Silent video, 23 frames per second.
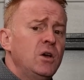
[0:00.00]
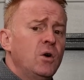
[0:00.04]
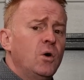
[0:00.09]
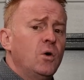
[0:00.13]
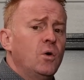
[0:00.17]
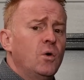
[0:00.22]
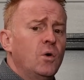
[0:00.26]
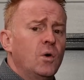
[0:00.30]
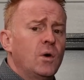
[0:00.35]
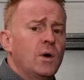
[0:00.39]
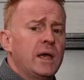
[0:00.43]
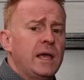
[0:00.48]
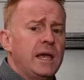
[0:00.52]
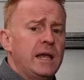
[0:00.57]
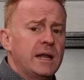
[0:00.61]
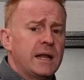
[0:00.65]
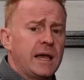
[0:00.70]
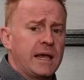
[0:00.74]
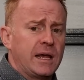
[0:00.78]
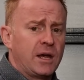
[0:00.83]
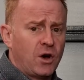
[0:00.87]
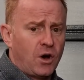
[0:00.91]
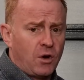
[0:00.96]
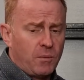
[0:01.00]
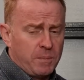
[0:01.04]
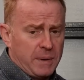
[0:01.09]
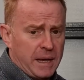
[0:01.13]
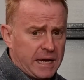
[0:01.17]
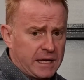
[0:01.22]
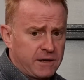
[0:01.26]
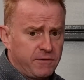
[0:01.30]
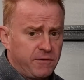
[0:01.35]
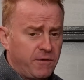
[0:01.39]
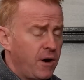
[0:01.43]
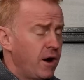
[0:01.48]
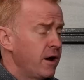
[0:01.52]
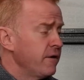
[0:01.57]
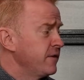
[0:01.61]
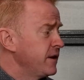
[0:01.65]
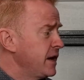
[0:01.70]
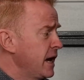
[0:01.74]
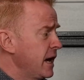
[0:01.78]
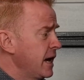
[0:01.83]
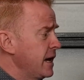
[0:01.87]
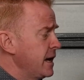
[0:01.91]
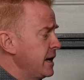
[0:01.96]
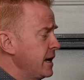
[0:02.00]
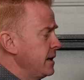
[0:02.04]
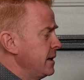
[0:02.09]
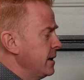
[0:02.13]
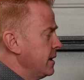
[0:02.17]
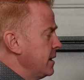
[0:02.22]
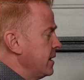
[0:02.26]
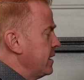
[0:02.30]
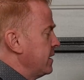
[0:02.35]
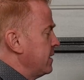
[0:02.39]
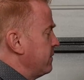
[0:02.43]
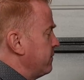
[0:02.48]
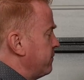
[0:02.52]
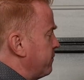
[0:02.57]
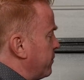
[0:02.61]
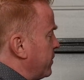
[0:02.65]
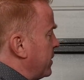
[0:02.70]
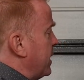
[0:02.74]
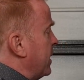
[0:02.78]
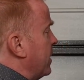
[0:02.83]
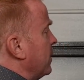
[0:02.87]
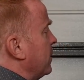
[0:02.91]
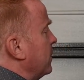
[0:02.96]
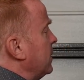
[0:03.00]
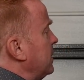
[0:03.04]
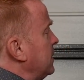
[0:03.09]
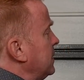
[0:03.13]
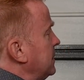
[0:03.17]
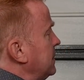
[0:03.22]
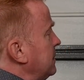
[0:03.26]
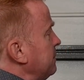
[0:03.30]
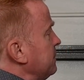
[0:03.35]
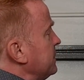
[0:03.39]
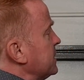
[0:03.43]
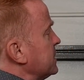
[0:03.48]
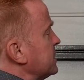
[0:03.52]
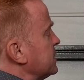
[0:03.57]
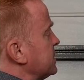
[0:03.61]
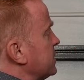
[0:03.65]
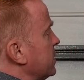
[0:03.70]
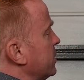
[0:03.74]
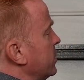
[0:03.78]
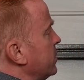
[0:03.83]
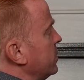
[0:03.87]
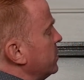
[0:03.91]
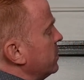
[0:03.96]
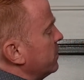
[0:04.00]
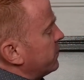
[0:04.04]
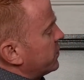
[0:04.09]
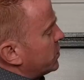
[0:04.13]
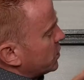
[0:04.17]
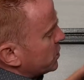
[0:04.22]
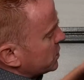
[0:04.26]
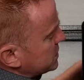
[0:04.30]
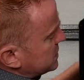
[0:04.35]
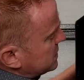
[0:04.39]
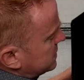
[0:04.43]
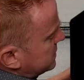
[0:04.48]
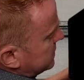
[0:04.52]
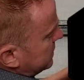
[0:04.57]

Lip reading: or in a compact 5K Fresnel. So, of course,